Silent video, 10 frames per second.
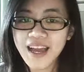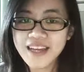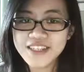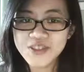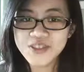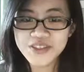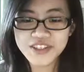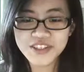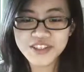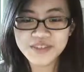I
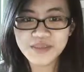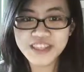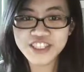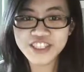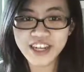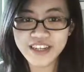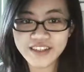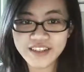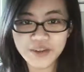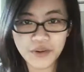took my
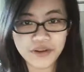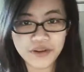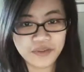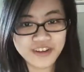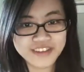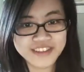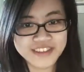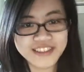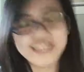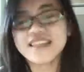giant coin
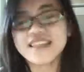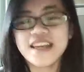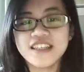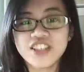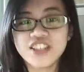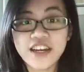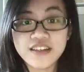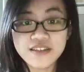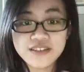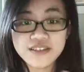box. Yes, I had a
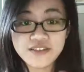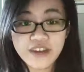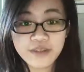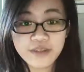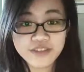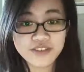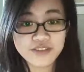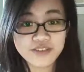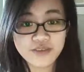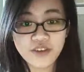giant ceramic
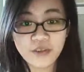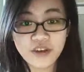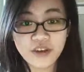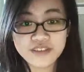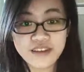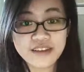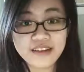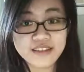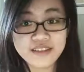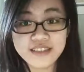turtle coin box, and
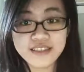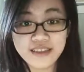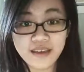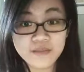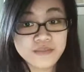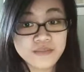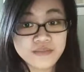until this day,